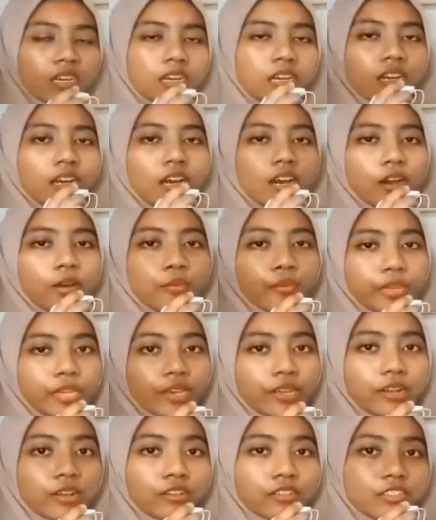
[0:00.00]
We can
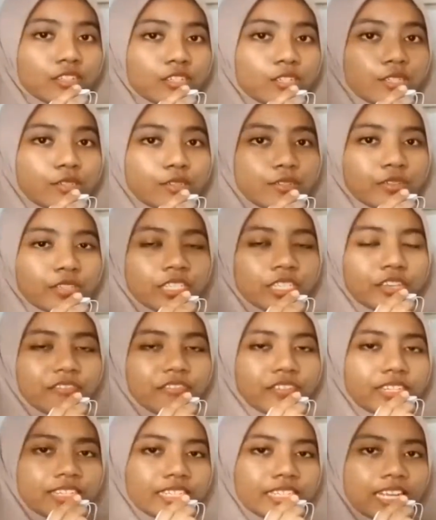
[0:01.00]
also use
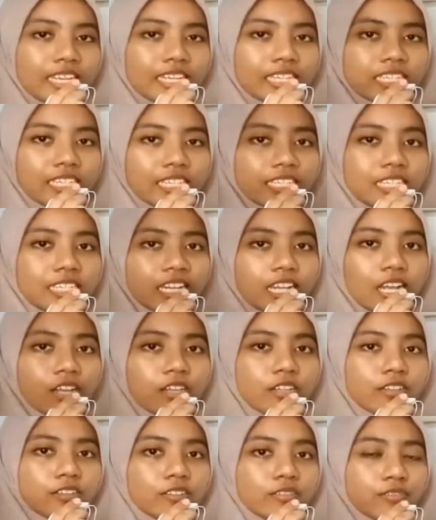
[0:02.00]
differentiation
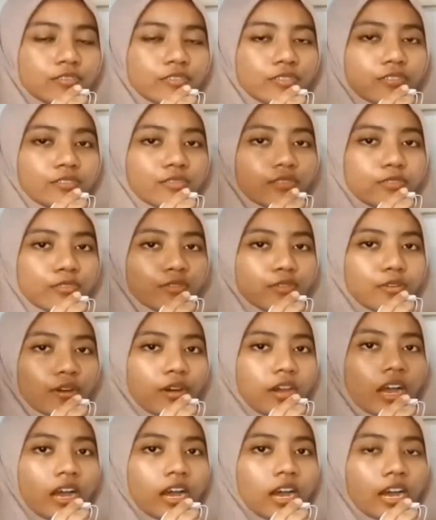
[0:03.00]
to
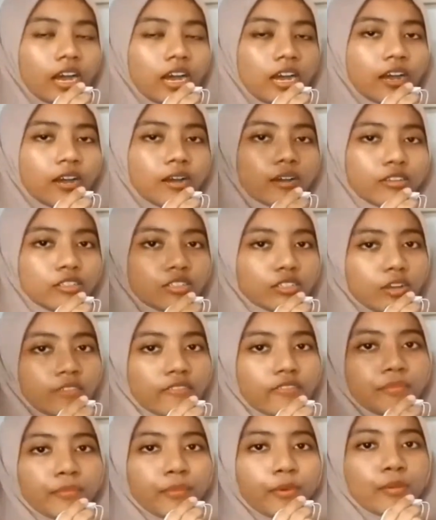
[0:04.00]
solve
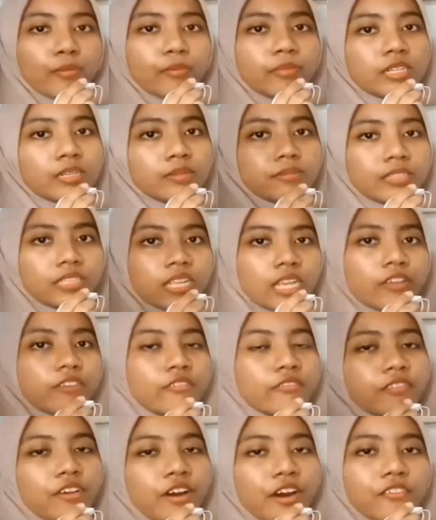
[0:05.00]
problems that involve
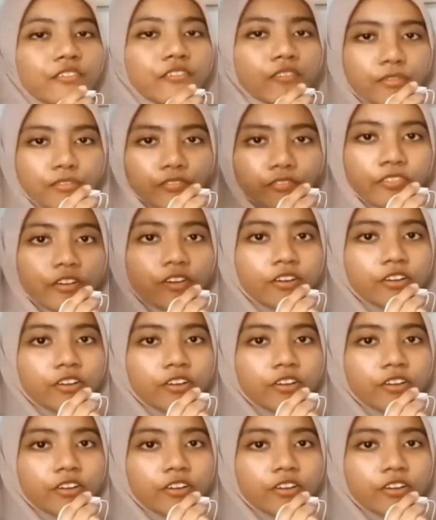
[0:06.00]
volume